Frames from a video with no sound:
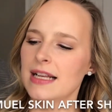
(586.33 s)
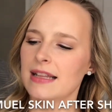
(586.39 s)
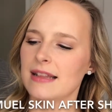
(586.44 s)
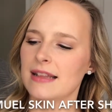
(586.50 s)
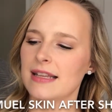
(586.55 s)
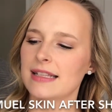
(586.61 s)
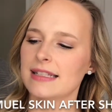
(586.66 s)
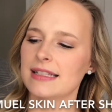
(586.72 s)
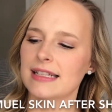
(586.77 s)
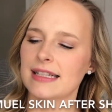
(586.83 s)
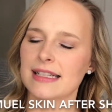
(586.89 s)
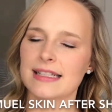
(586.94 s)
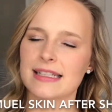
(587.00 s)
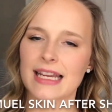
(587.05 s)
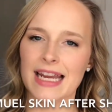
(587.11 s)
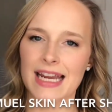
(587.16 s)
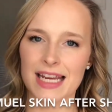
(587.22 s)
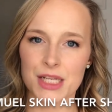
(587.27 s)
This
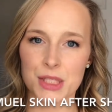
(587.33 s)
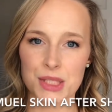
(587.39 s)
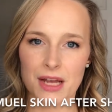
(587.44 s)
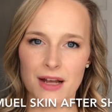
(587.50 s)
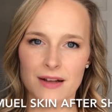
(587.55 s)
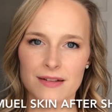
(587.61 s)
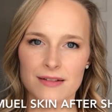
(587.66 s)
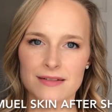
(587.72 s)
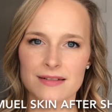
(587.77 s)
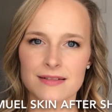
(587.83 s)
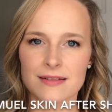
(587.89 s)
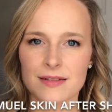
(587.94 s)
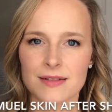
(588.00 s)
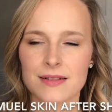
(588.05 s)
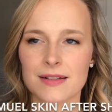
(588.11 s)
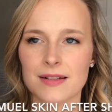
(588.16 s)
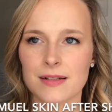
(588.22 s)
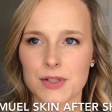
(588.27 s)
is a gel
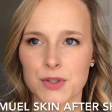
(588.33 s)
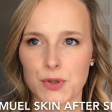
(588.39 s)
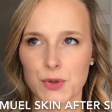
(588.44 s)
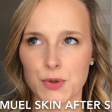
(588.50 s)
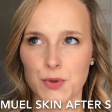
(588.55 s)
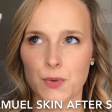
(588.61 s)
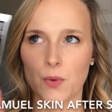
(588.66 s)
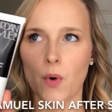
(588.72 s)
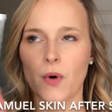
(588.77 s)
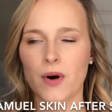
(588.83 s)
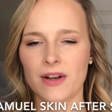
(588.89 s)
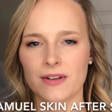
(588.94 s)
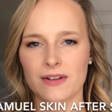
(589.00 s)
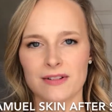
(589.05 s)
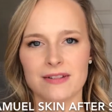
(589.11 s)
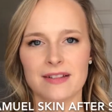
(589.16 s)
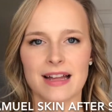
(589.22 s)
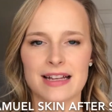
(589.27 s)
to
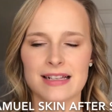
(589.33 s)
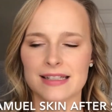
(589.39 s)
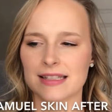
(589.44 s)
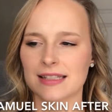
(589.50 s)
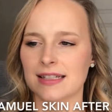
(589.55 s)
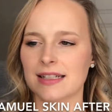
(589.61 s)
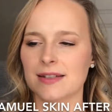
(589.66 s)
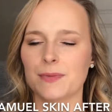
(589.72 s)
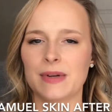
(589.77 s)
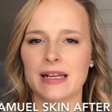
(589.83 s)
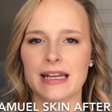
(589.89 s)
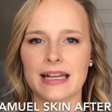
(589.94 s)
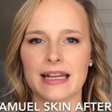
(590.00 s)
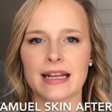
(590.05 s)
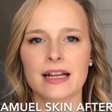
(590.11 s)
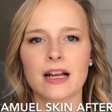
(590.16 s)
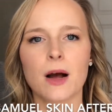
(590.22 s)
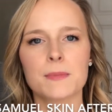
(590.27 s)
oil cleanser,
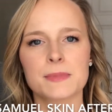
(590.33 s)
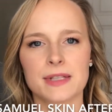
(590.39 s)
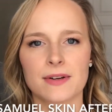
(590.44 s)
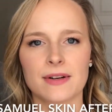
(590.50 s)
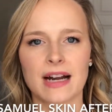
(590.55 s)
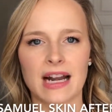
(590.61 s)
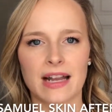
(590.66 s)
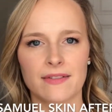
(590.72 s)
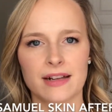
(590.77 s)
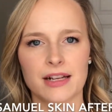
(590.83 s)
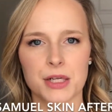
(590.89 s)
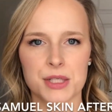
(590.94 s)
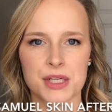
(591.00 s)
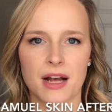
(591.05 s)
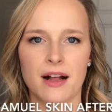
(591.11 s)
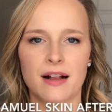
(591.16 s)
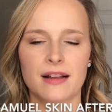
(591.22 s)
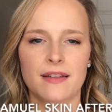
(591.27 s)
meaning it comes out kind of like a
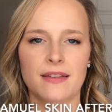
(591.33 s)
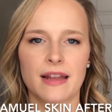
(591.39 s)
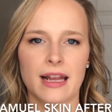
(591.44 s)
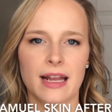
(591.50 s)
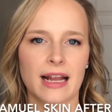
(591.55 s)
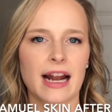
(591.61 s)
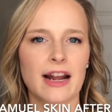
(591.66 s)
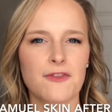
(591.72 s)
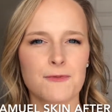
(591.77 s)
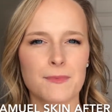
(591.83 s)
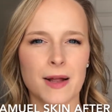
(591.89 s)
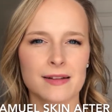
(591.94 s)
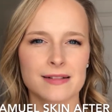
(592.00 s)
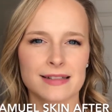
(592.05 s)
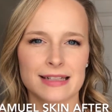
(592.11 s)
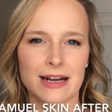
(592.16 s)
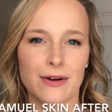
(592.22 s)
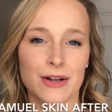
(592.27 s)
gel and then it kind of
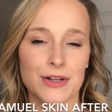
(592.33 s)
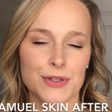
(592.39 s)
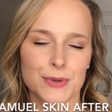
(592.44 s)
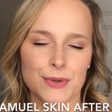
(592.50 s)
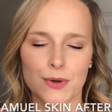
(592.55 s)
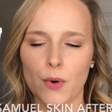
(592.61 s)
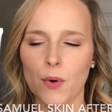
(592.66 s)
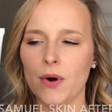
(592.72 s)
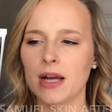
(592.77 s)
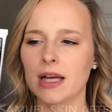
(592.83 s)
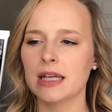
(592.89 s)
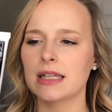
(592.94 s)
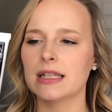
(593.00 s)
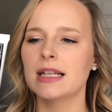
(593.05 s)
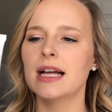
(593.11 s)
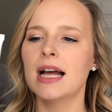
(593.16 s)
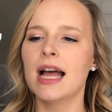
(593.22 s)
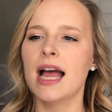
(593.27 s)
melts down into an
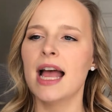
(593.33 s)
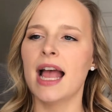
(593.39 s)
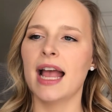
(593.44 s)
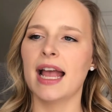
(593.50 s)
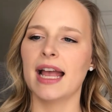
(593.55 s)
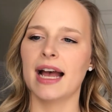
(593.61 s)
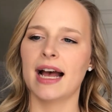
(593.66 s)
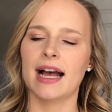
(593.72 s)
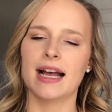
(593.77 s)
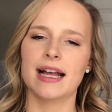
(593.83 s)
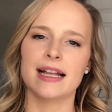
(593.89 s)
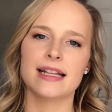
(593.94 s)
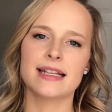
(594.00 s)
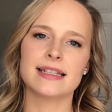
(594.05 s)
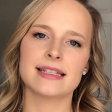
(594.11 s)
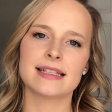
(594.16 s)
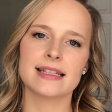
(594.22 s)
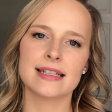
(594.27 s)
oil,
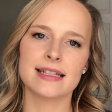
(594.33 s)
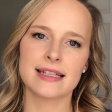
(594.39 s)
and